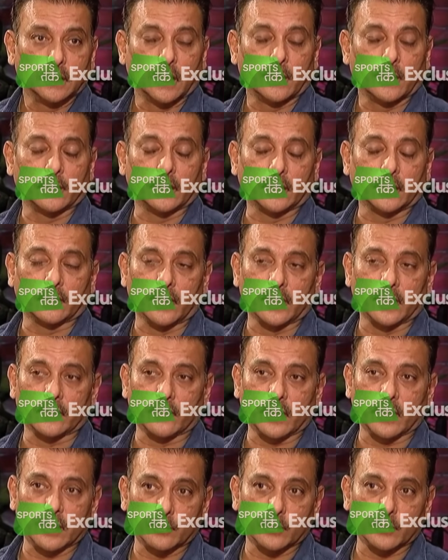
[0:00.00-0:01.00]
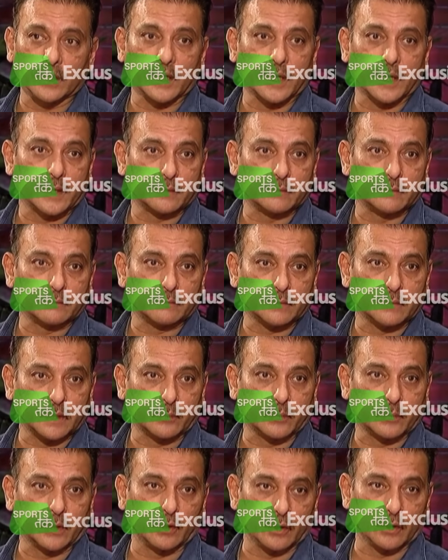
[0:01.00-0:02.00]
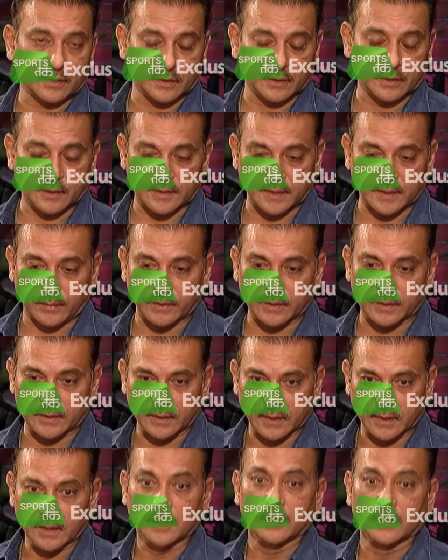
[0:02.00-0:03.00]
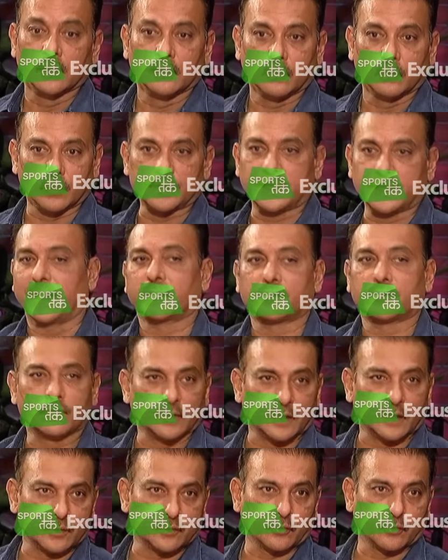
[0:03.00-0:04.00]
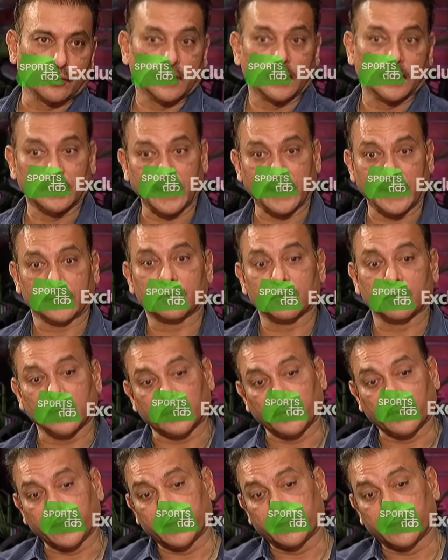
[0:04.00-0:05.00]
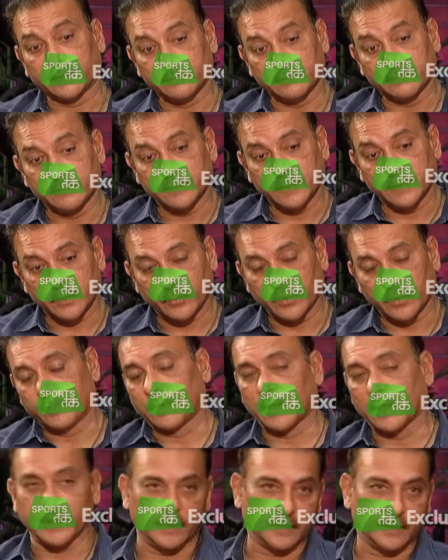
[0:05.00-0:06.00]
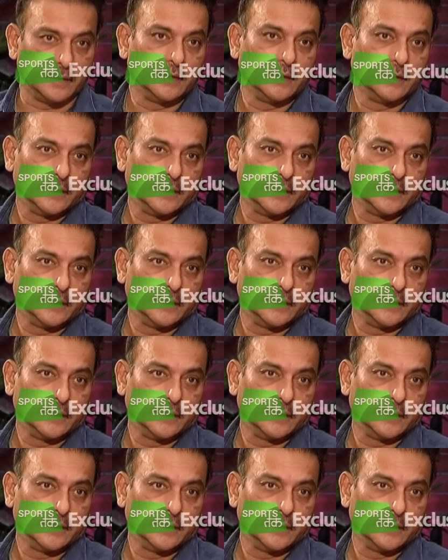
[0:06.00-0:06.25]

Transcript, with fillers: I mean, the great run we had till we lost in the semis was thanks to that tour and thanks to the cricket we played.